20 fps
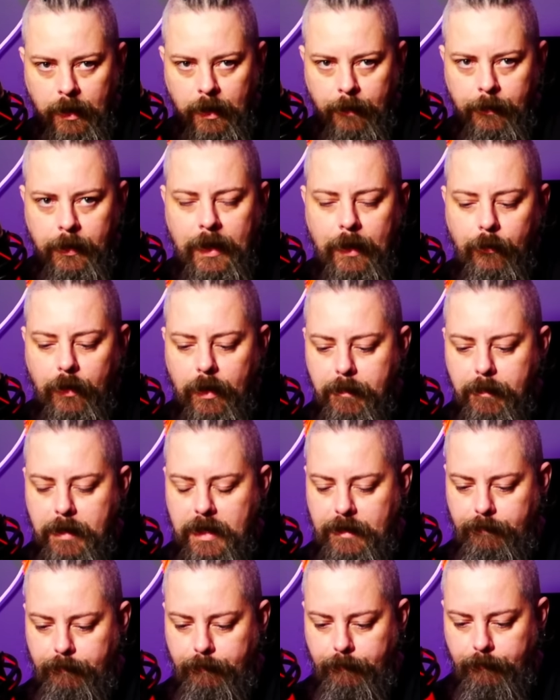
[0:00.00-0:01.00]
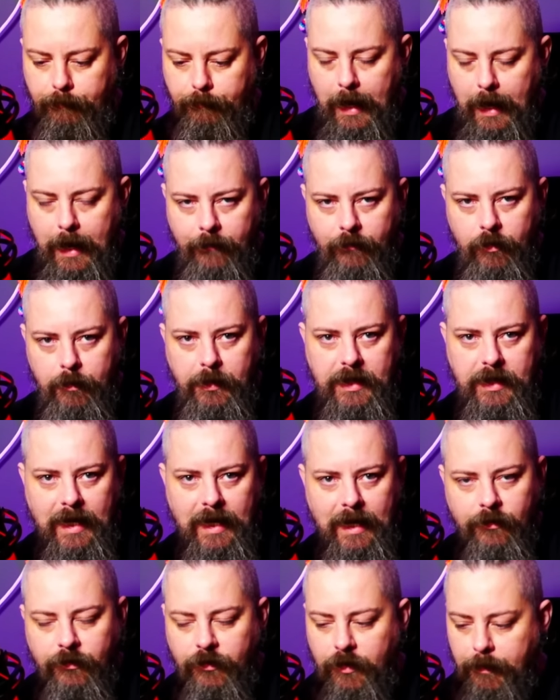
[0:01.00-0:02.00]
You get what I mean? Everybody
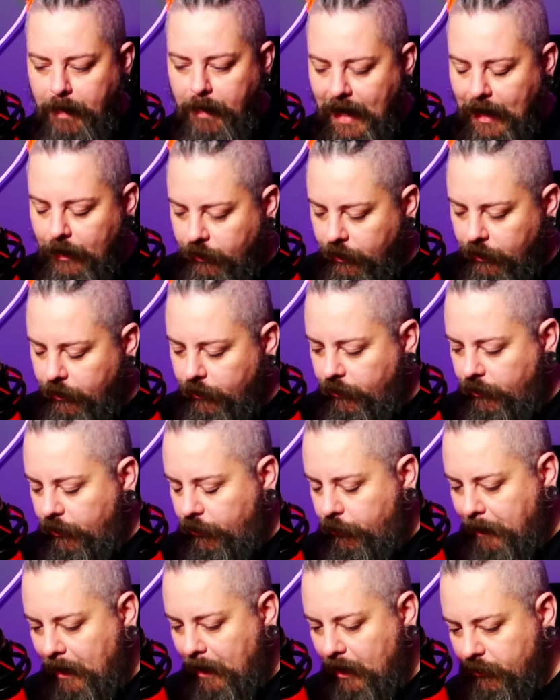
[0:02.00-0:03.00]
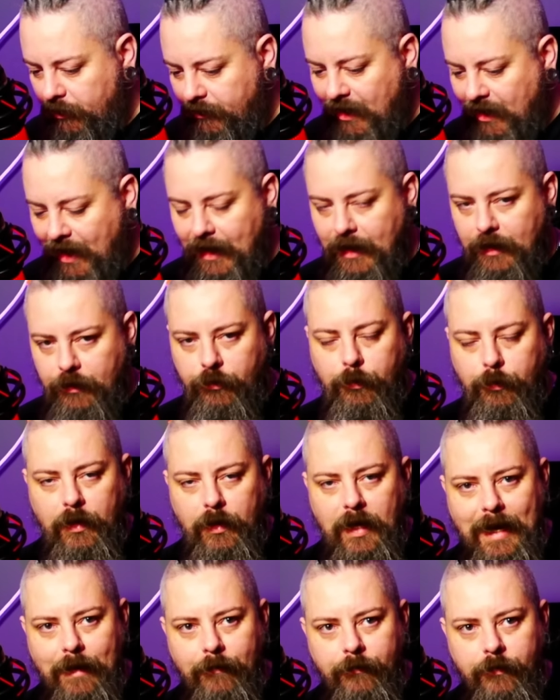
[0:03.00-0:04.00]
has their passions, their special talents, what
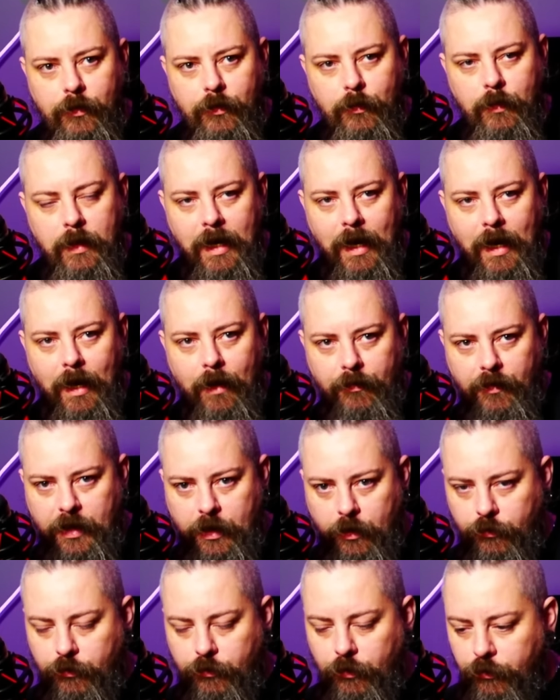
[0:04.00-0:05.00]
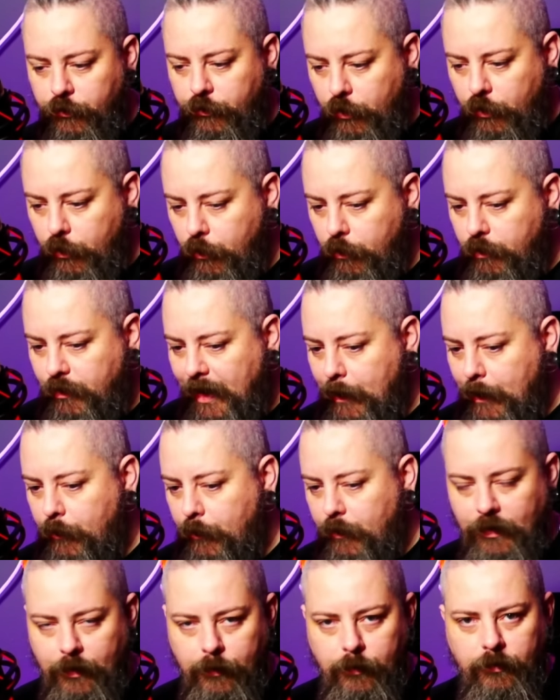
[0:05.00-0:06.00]
have you, and they could just do that
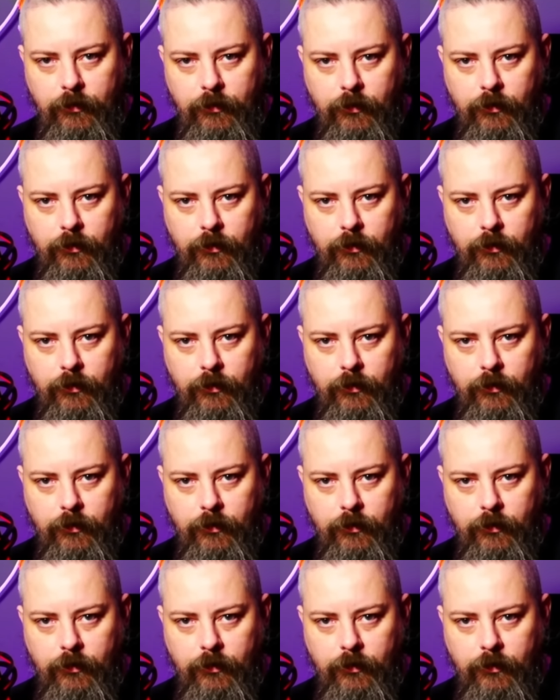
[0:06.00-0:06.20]
without